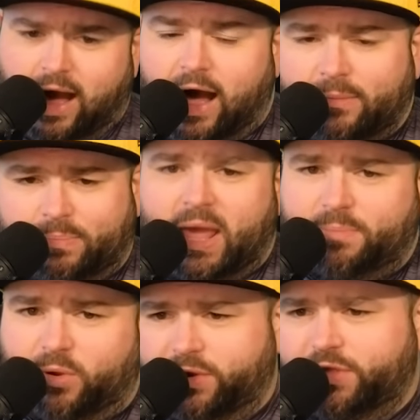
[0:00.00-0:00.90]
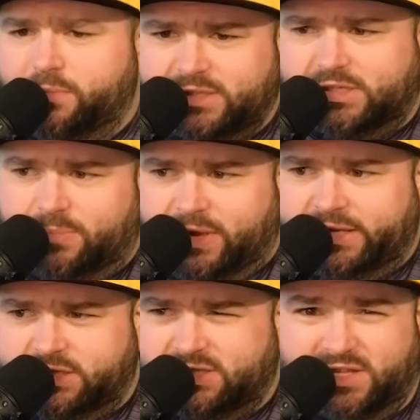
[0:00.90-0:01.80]
On paper, with the missing
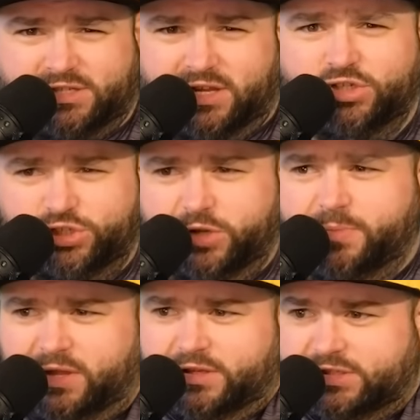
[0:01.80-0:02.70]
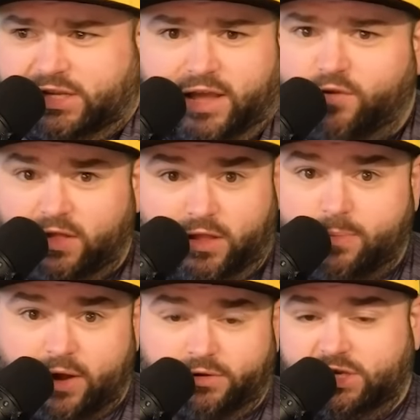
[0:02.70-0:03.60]
pieces, the Suns should be the significantly
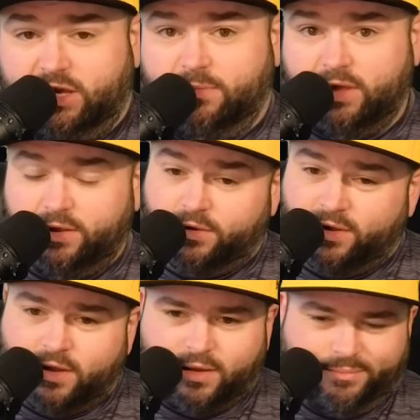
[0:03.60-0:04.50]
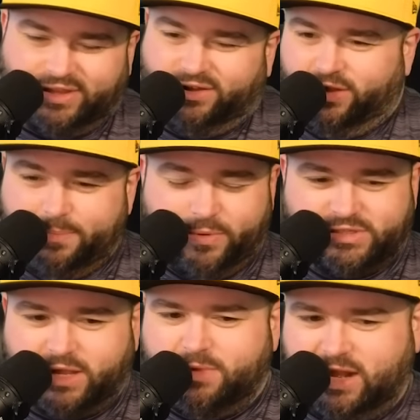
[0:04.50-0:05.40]
better team here. But the
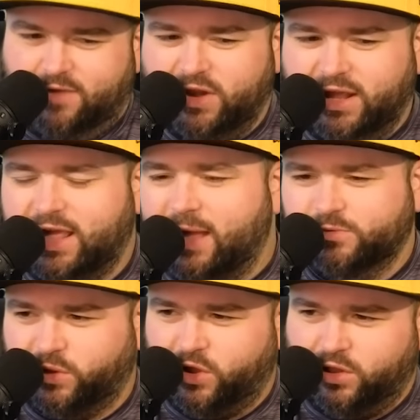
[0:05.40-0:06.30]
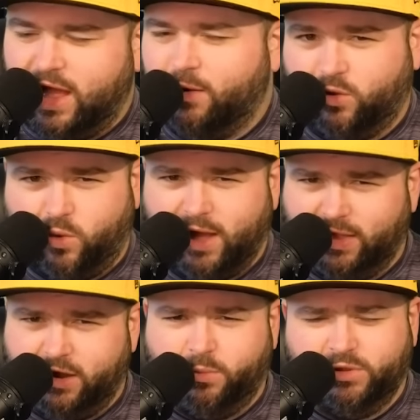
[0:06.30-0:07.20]
Clippers, I mean, even in games when Kawhi
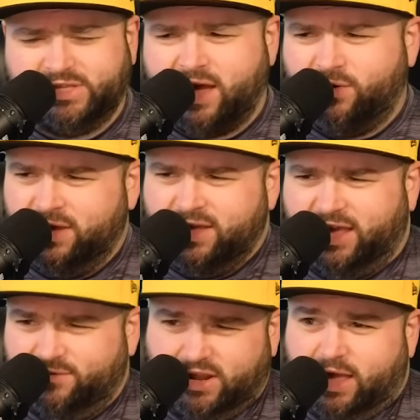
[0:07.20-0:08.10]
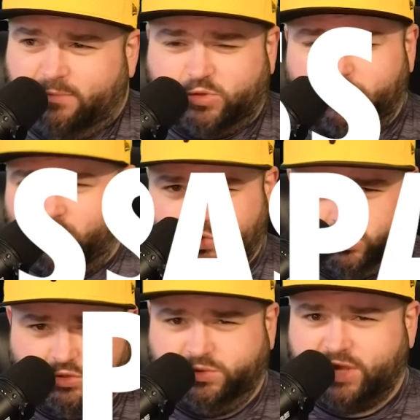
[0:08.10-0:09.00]
Leonard was out, even in games when Paul
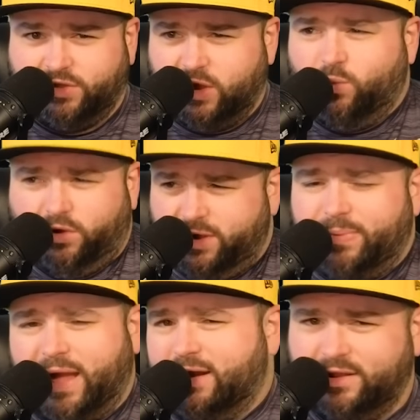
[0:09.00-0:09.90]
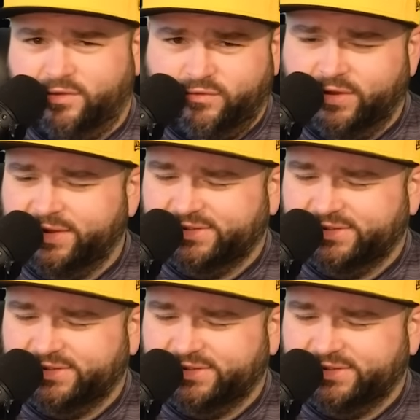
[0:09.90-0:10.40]
George was out, they were competitive.